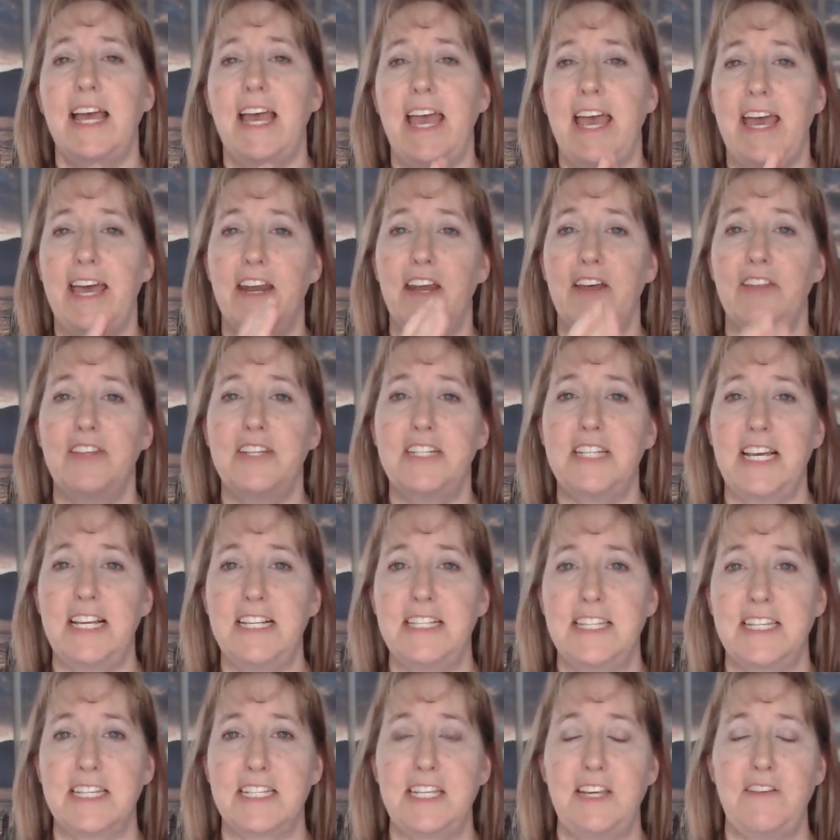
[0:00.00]
And on the
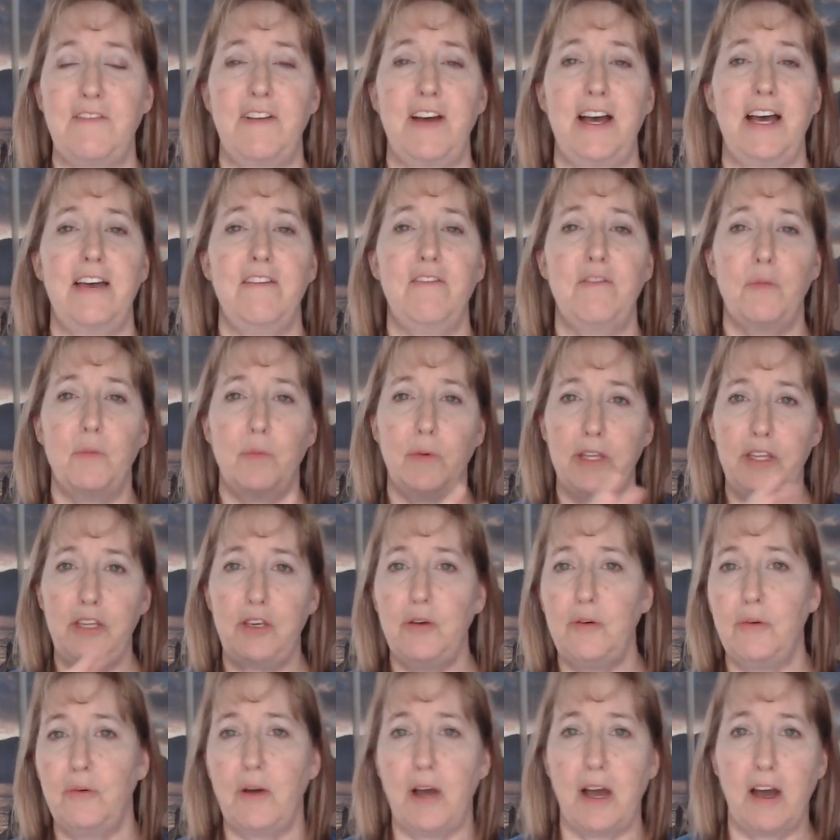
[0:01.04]
1065, when
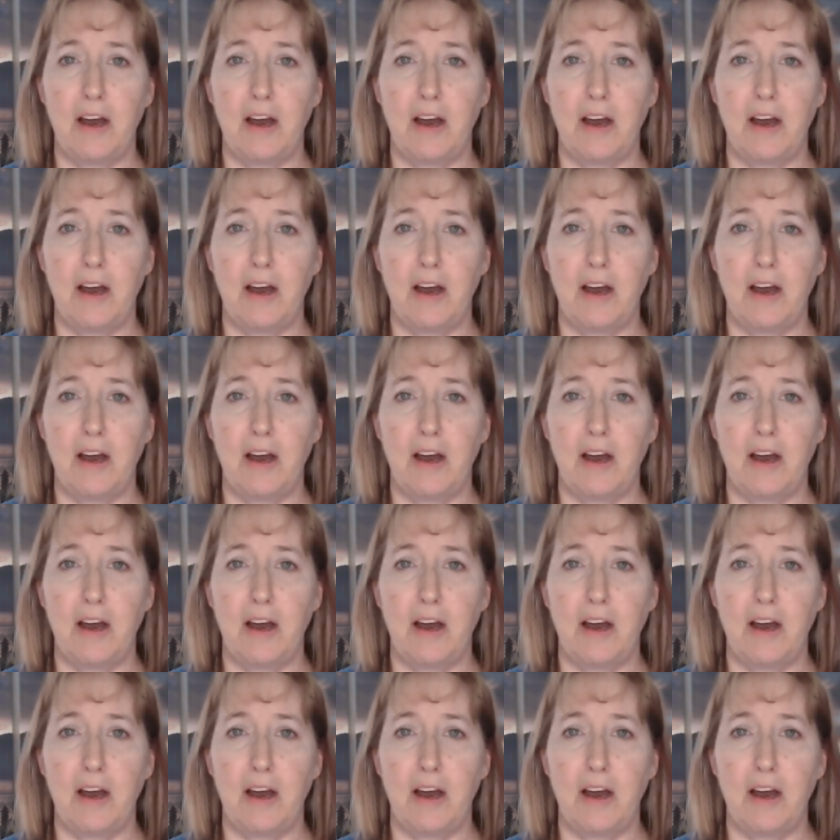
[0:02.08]
you